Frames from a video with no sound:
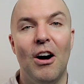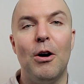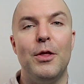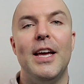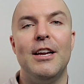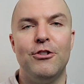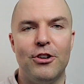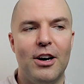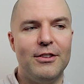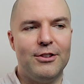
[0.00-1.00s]
are they
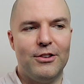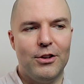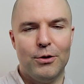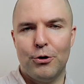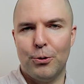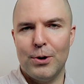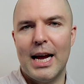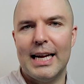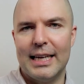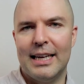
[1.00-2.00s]
just
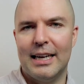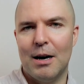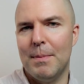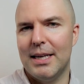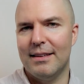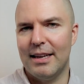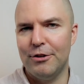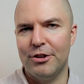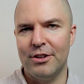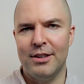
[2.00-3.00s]
creating a
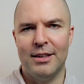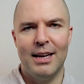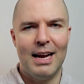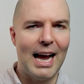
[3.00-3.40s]
meditation